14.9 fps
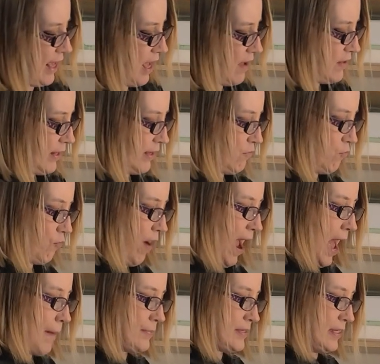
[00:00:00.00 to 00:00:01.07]
they have it like
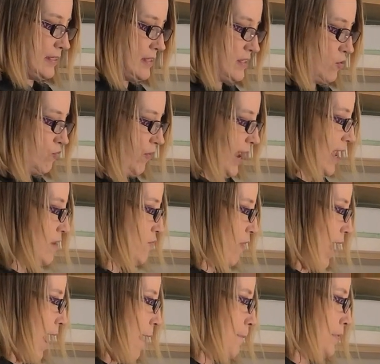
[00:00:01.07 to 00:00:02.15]
wrapped in saran
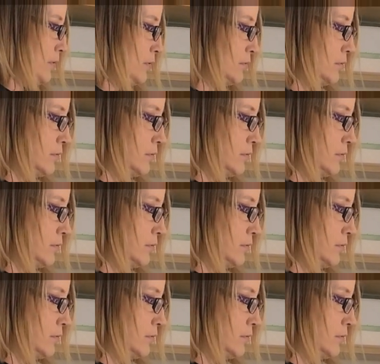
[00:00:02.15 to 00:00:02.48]
wrap.